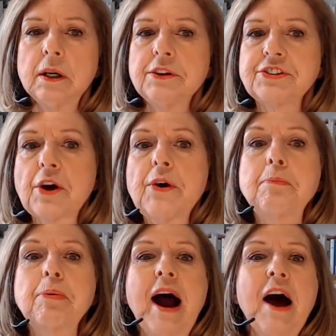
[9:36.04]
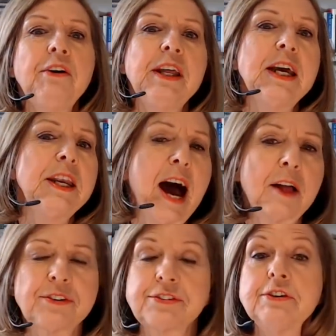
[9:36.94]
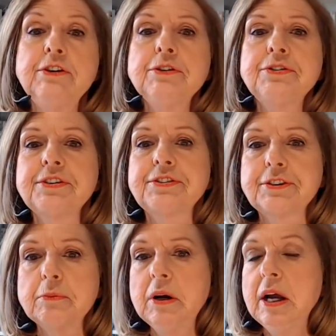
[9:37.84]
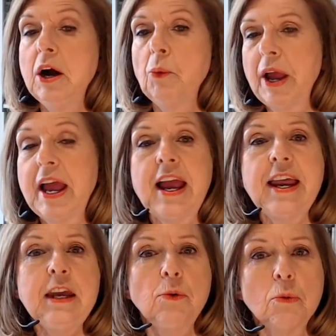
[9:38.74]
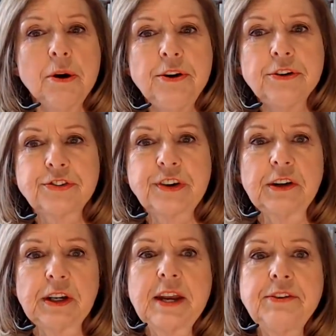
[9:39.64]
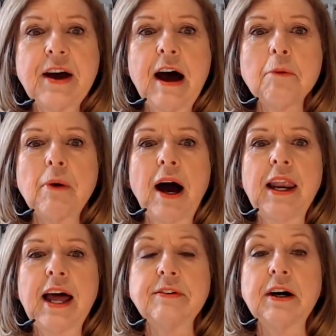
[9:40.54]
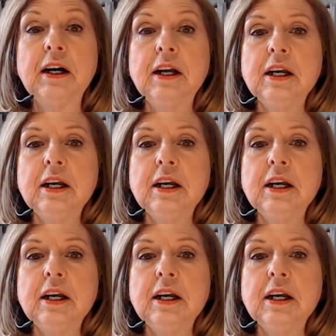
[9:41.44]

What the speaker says: So he proudly announces a new system where any woman who's felt let down by a lover